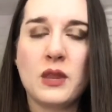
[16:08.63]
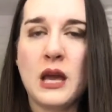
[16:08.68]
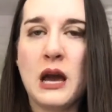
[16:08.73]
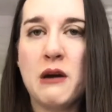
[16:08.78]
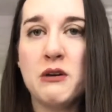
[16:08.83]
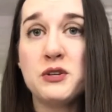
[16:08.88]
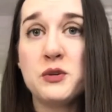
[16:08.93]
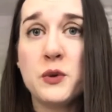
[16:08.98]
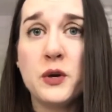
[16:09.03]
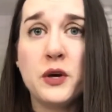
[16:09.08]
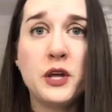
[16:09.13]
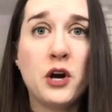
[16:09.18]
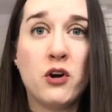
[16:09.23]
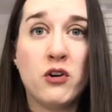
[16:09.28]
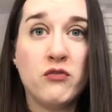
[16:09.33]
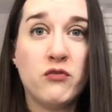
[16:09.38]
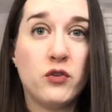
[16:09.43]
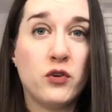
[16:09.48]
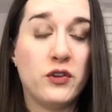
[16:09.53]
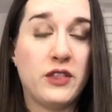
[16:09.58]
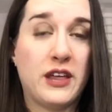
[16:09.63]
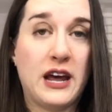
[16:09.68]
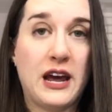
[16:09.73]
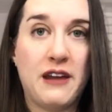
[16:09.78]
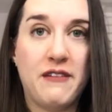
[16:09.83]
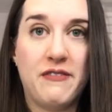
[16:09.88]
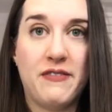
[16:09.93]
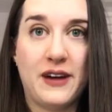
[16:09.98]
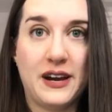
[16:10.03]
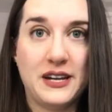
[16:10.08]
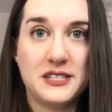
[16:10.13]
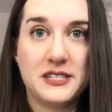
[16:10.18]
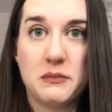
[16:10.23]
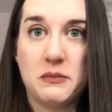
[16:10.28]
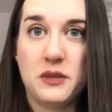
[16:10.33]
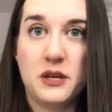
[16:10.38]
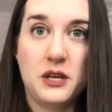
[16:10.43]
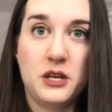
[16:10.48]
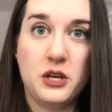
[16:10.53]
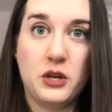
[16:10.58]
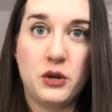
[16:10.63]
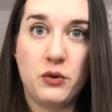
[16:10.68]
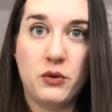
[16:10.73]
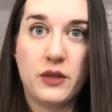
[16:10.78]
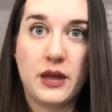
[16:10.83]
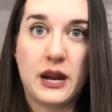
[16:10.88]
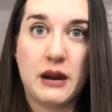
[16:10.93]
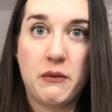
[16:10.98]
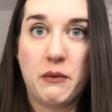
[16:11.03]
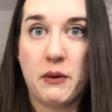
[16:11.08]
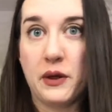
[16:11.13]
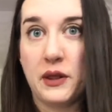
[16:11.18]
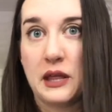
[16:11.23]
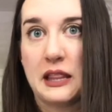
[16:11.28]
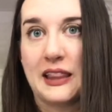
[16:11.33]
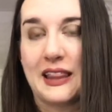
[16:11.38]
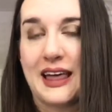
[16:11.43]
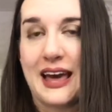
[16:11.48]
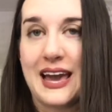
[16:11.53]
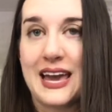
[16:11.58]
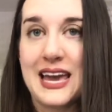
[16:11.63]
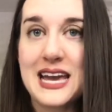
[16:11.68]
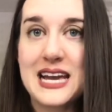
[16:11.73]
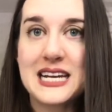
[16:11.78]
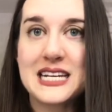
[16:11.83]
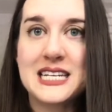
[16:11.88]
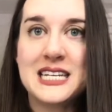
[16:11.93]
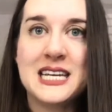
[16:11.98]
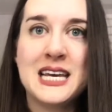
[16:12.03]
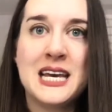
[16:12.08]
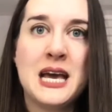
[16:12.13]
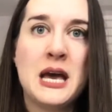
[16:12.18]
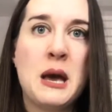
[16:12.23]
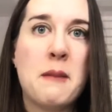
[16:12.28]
I was really hopeful that I'd find something new that I really liked,